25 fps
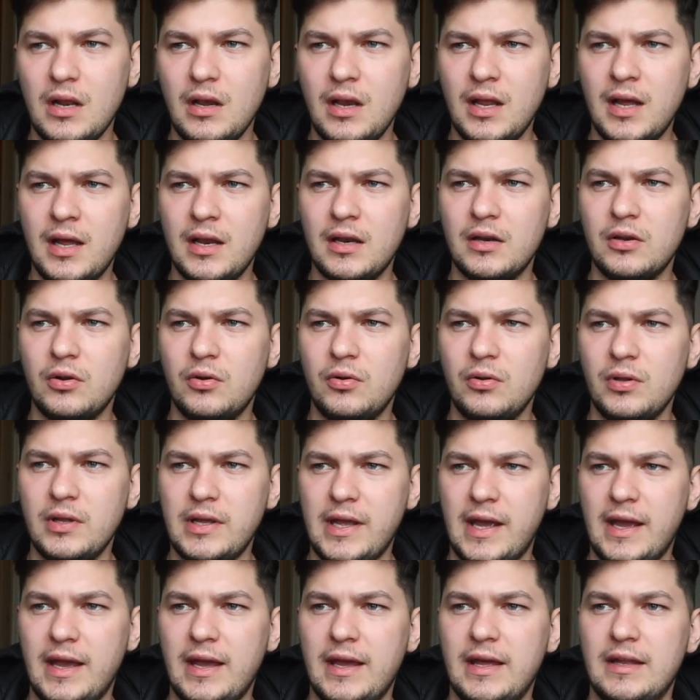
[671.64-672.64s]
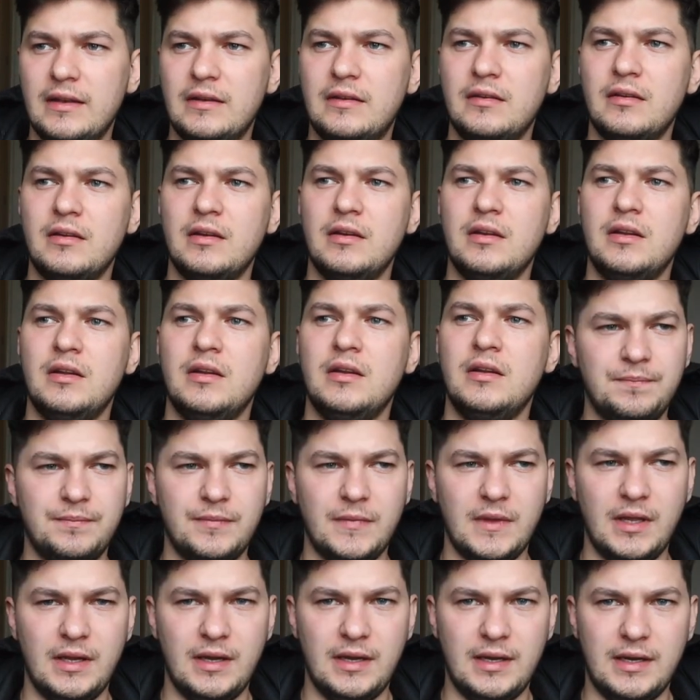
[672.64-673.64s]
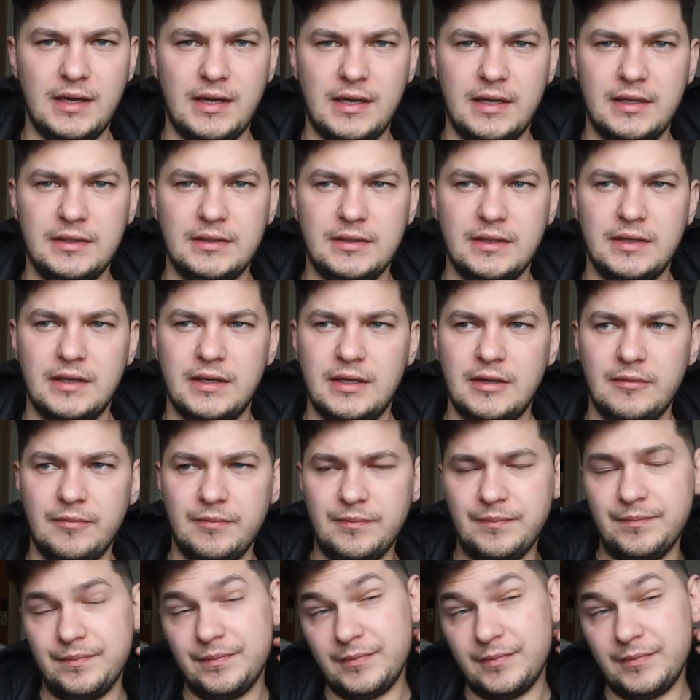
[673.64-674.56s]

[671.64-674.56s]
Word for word: landed Holyhead and uh,